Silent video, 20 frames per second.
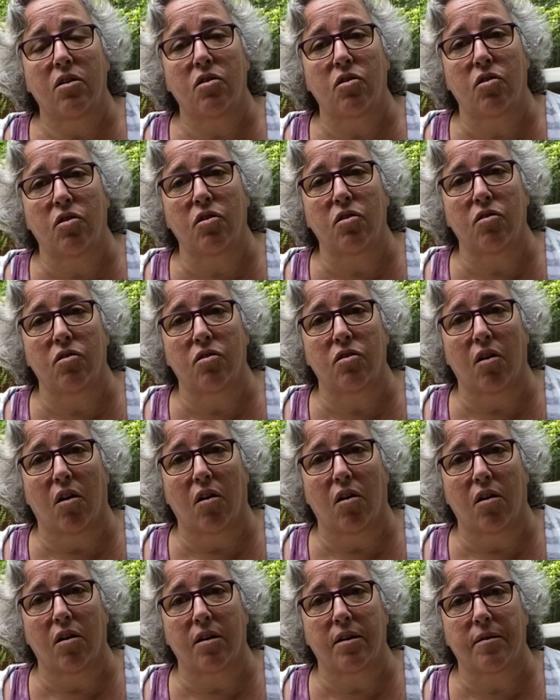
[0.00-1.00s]
to your
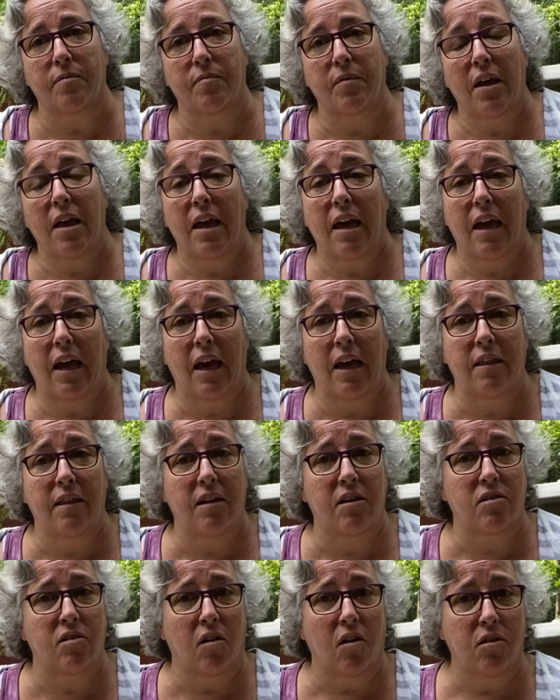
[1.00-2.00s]
dog. And
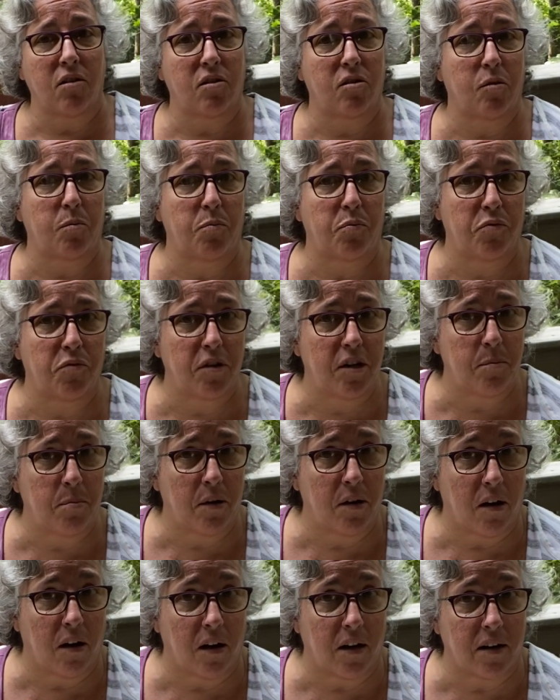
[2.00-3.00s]
there's also
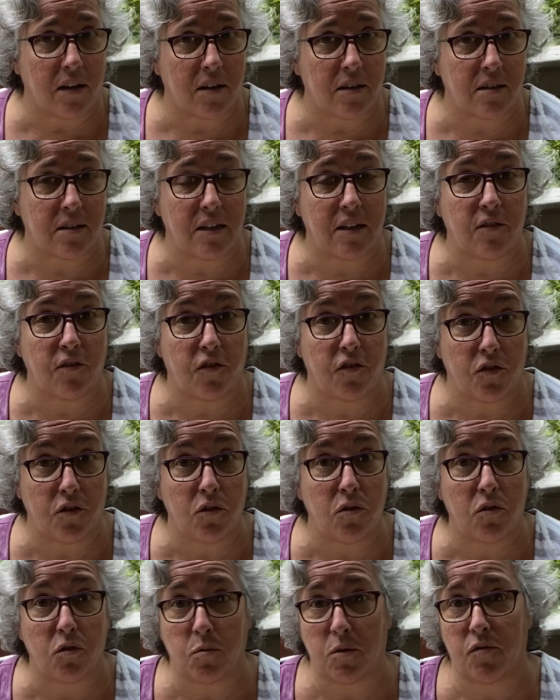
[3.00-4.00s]
prebiotics in foods.